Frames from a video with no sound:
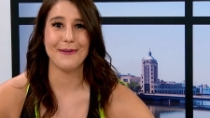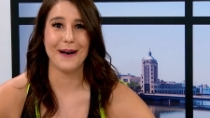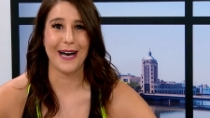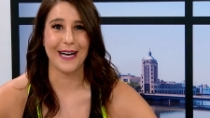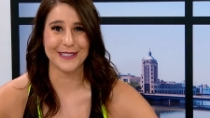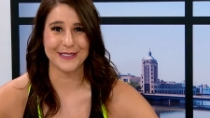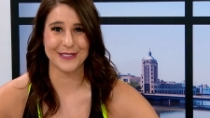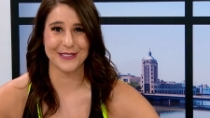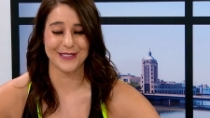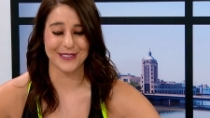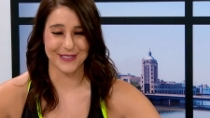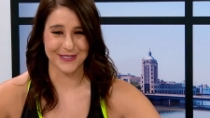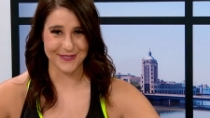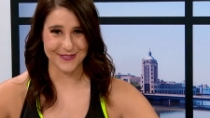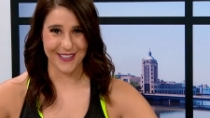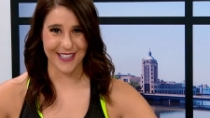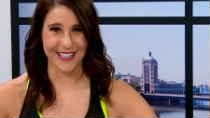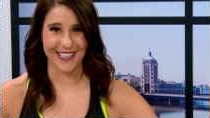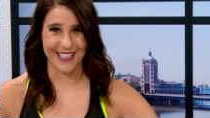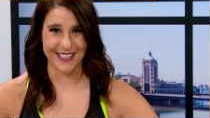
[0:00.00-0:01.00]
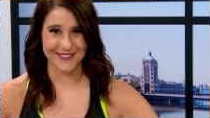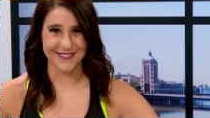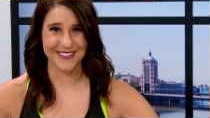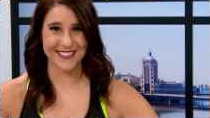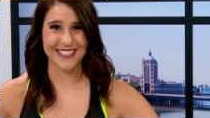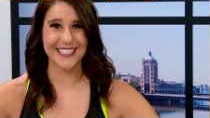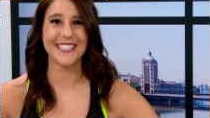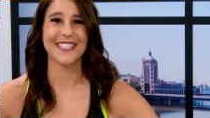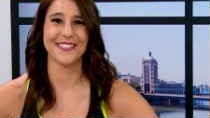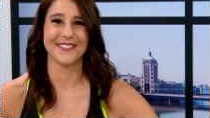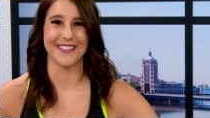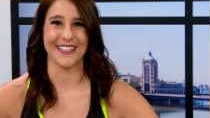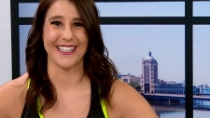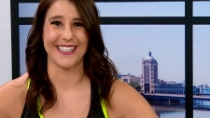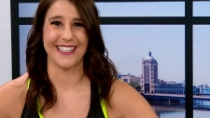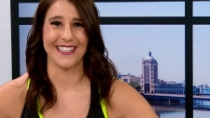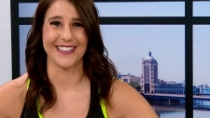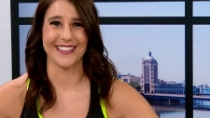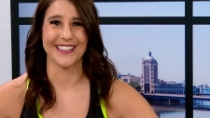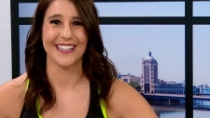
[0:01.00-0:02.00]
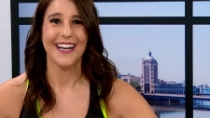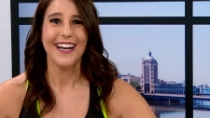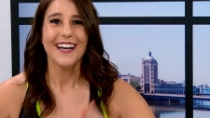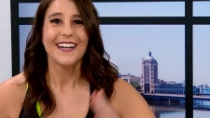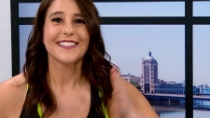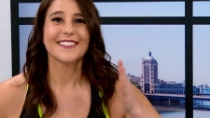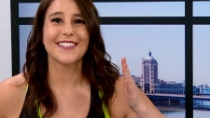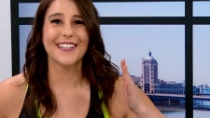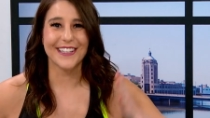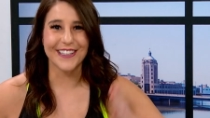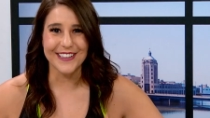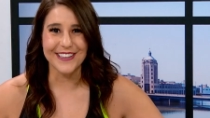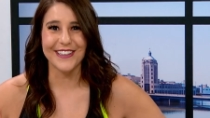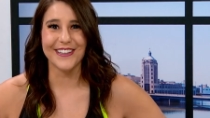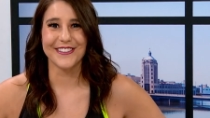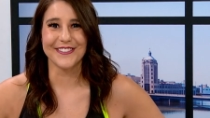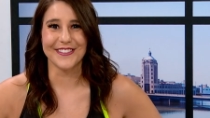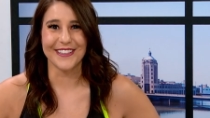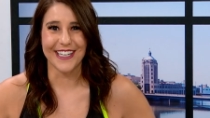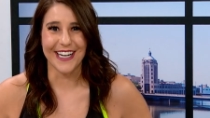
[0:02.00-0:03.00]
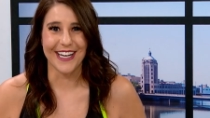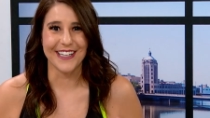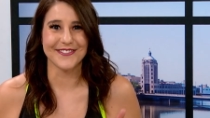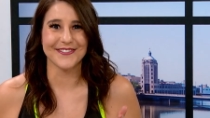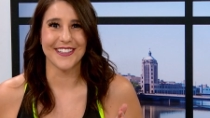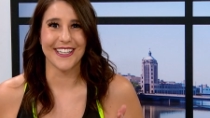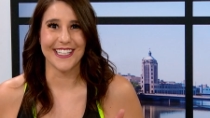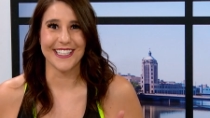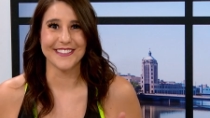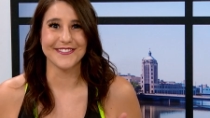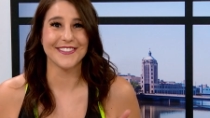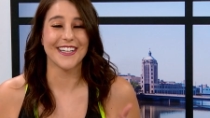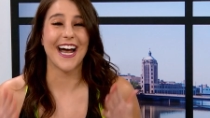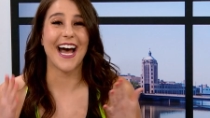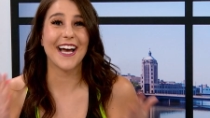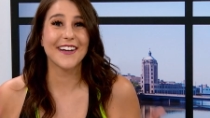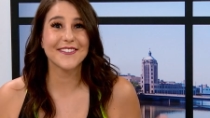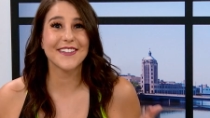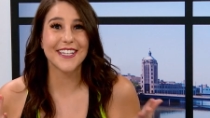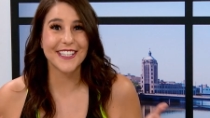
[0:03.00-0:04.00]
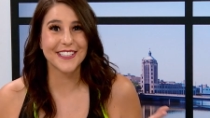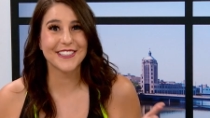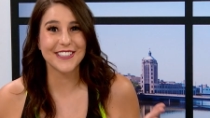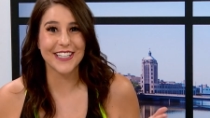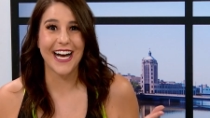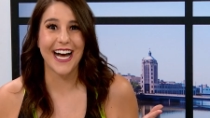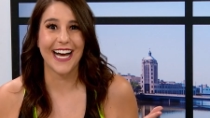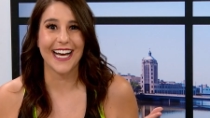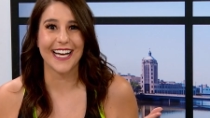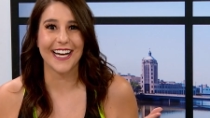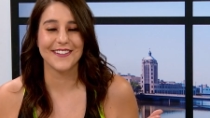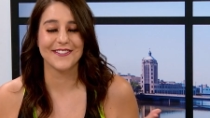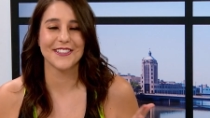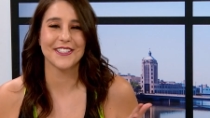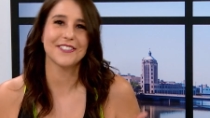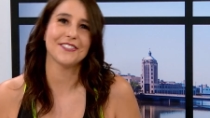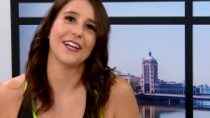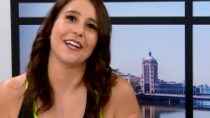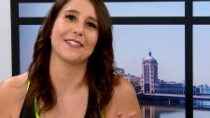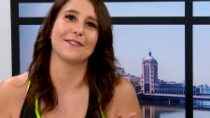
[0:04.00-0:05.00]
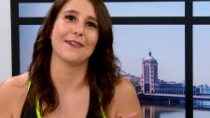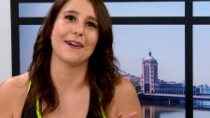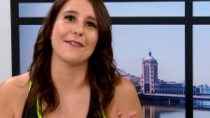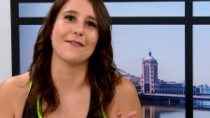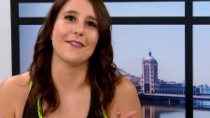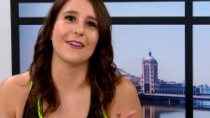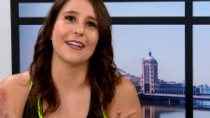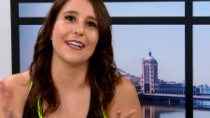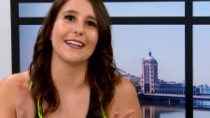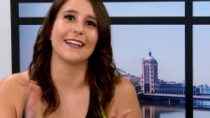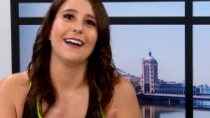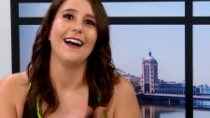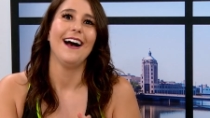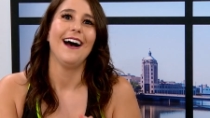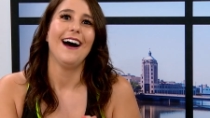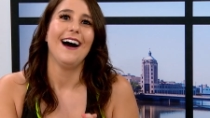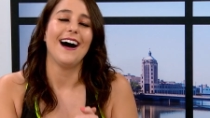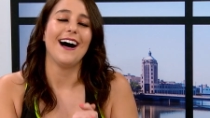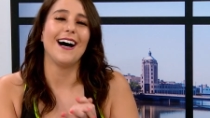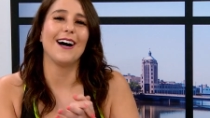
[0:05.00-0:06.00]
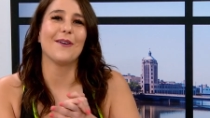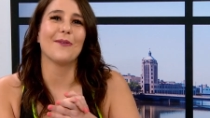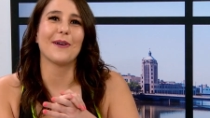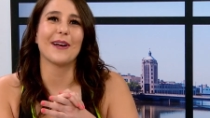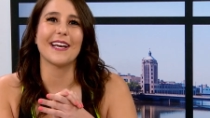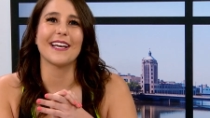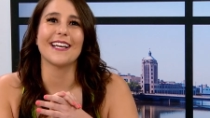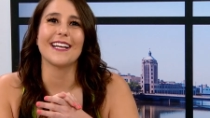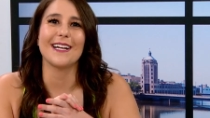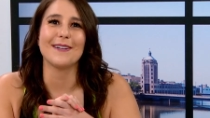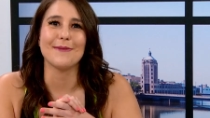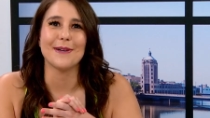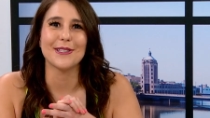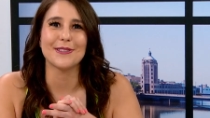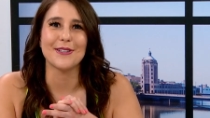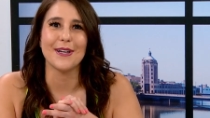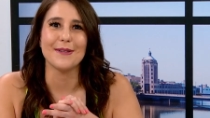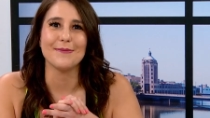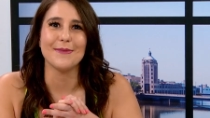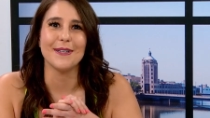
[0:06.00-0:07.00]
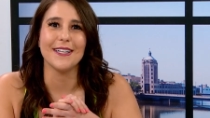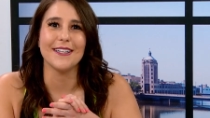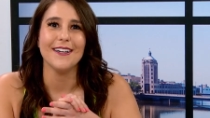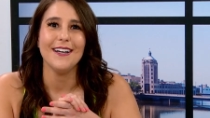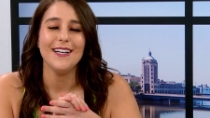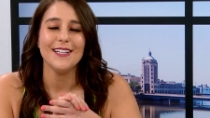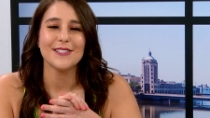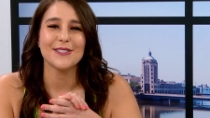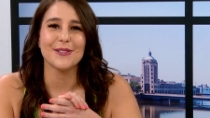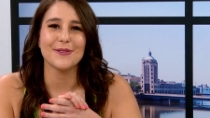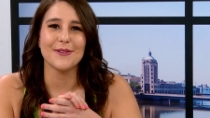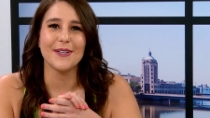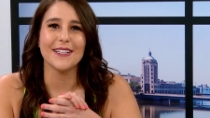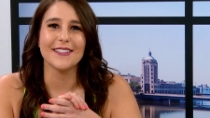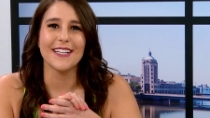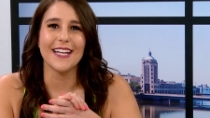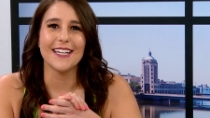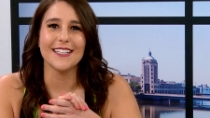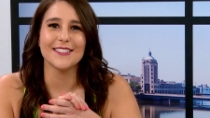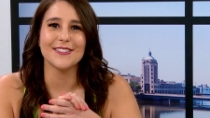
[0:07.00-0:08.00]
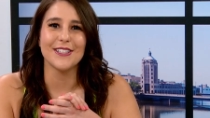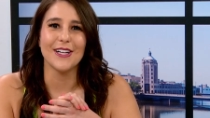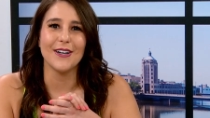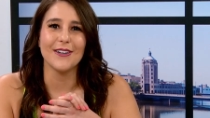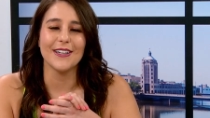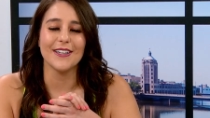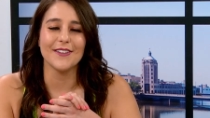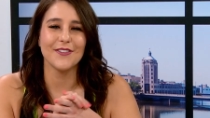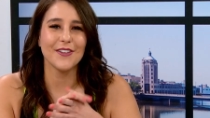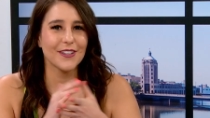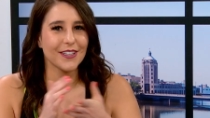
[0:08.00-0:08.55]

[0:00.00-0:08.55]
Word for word: posture while I'm sitting right here, let alone when I'm running. But I'm gonna try. I'm gonna try tomorrow morning uh, when I get on my treadmill to run. Let us know if you're